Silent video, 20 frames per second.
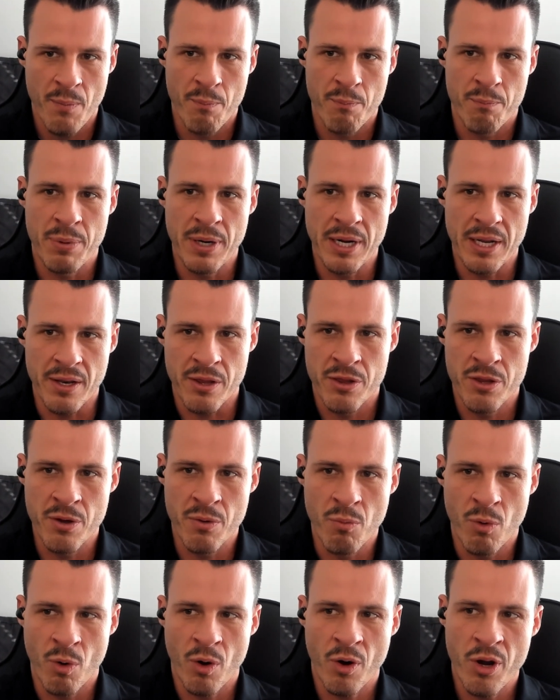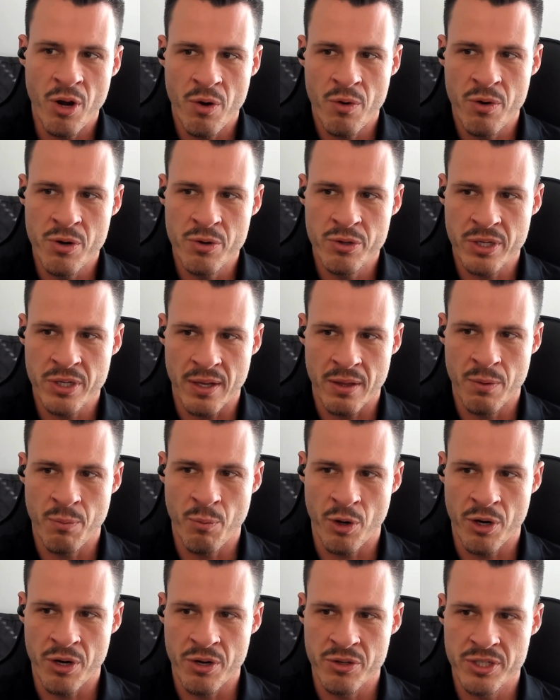But the more you use it and the
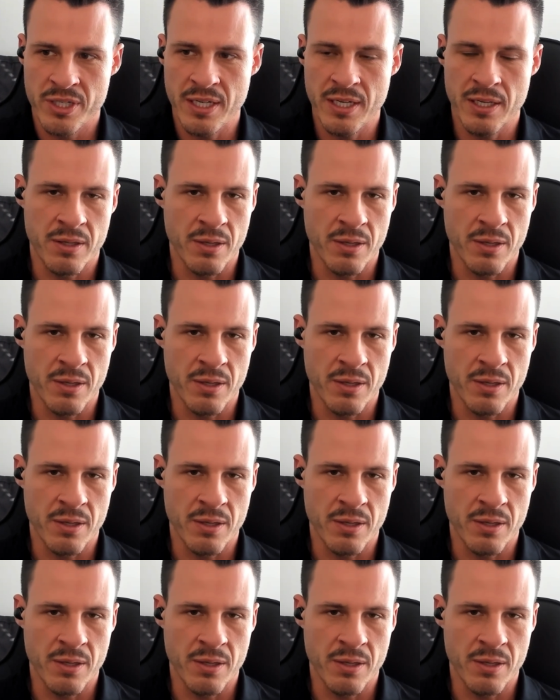more you see it,